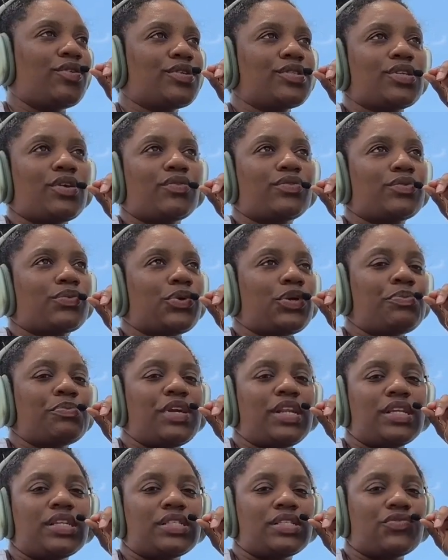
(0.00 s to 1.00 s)
yourself three
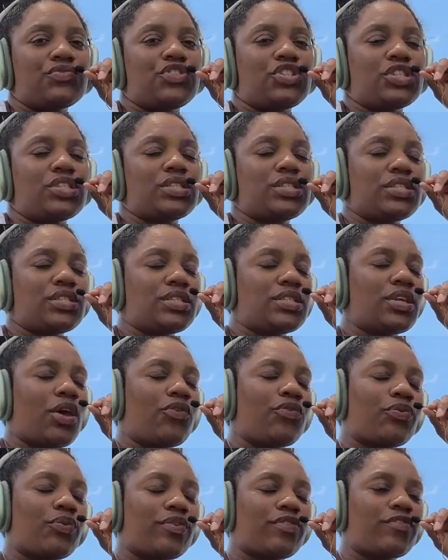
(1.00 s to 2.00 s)
minutes of just
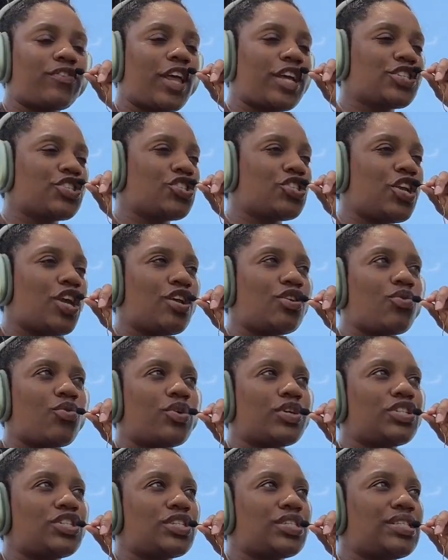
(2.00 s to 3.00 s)
self-reflection
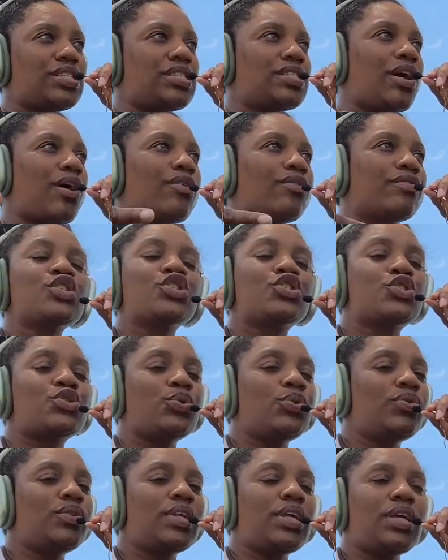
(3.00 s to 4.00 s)
or just
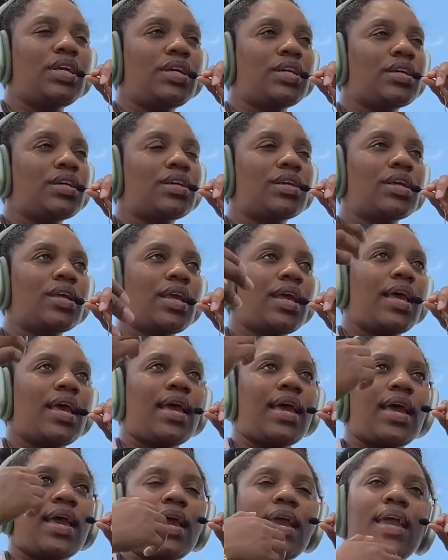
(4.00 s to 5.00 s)
self-soothing
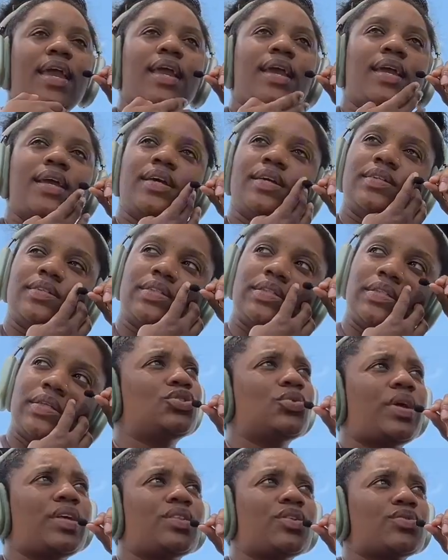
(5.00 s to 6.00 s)
and
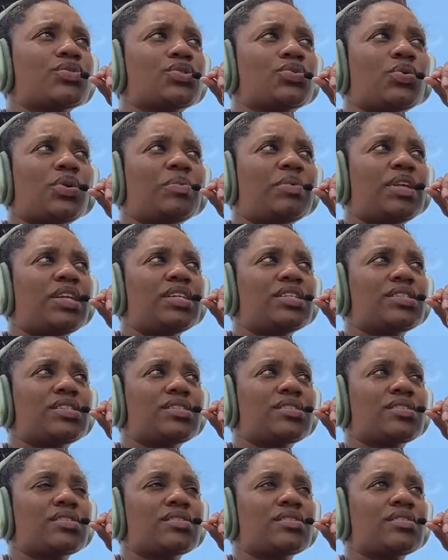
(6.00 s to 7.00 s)
enjoy those three
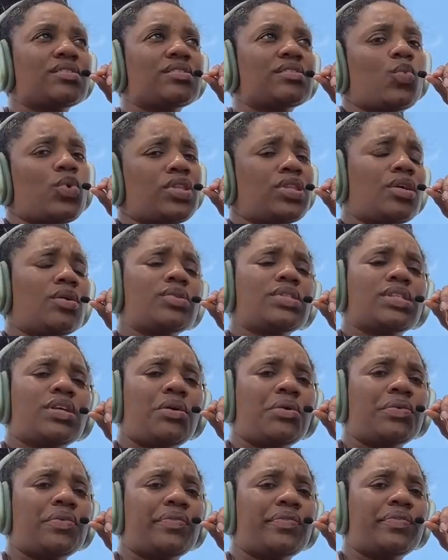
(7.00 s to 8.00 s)
minutes with
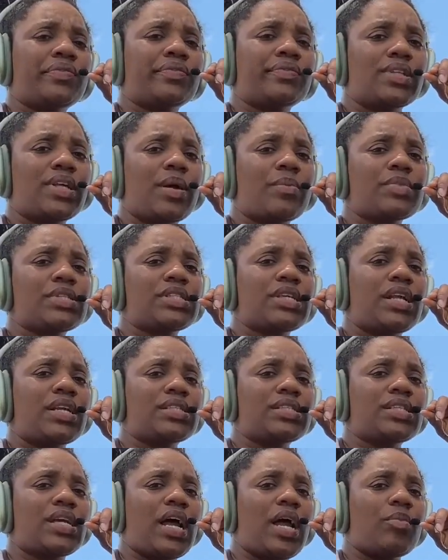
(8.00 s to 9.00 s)
yourself. I'm going to set a
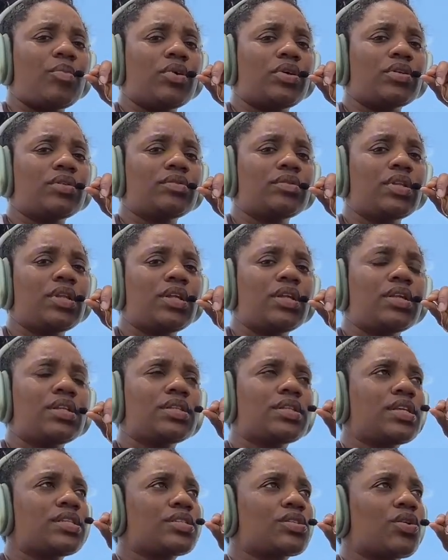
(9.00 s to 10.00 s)
timer.
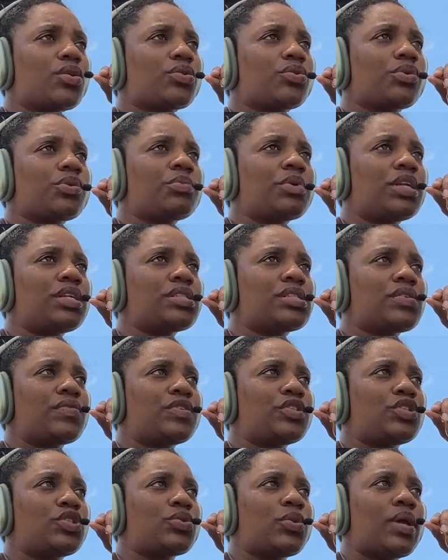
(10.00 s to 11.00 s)
Let's go three minutes of
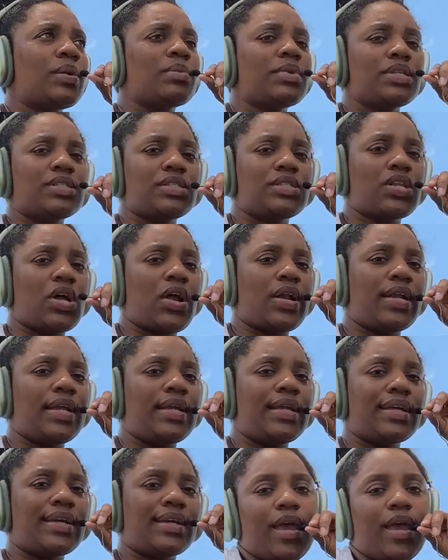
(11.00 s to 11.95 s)
enjoyment starting